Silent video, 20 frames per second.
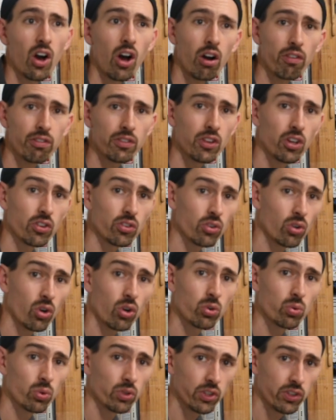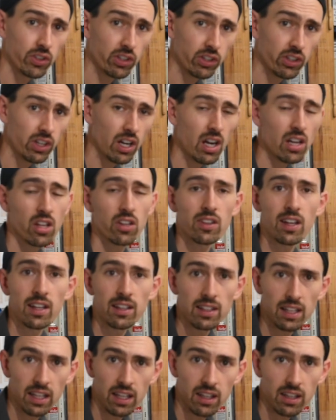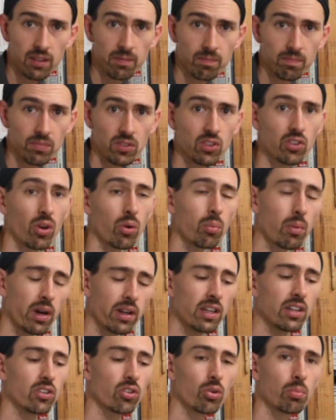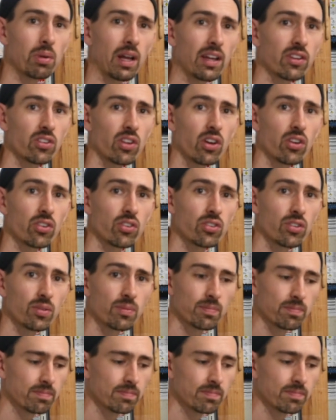often those corks will deteriorate and they'll leak. So we might need to replace those.